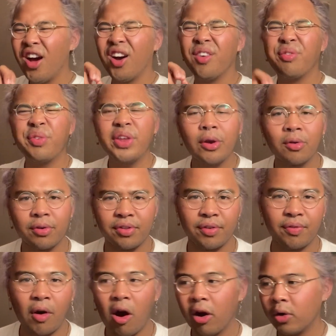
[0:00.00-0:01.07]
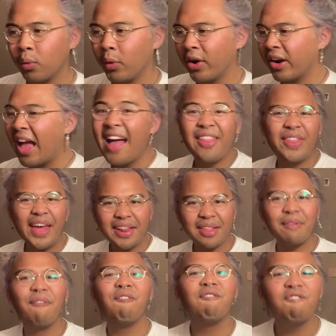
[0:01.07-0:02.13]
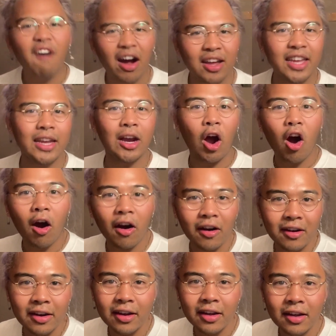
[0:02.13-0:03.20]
of years of hard work. That's fucking hard.